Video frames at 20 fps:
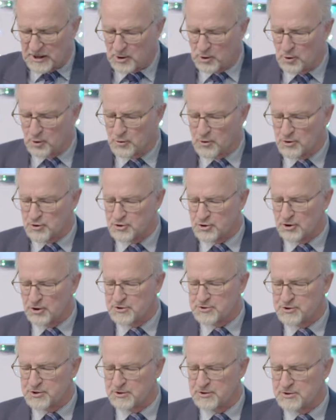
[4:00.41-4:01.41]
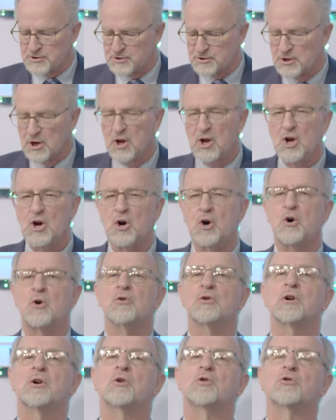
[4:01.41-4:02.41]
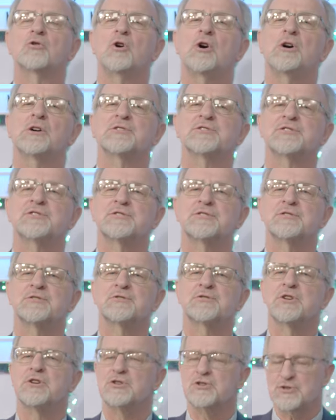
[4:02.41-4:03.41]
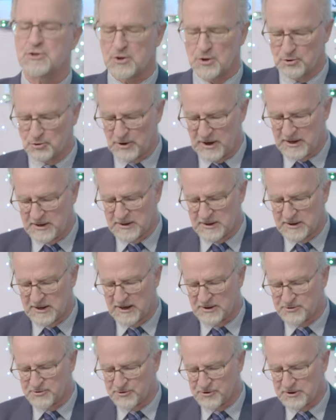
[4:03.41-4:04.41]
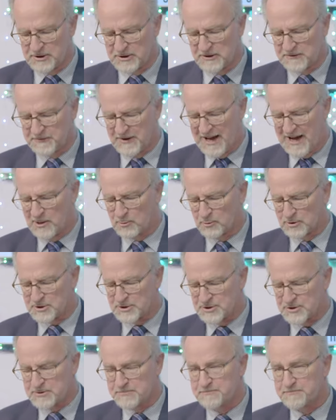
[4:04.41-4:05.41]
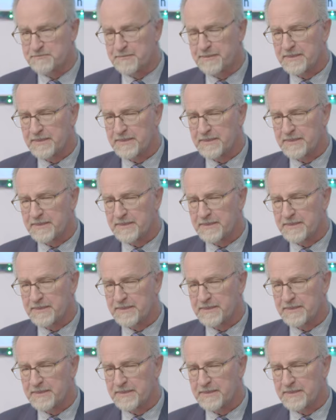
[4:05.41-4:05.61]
our local churches, or across this great country of ours?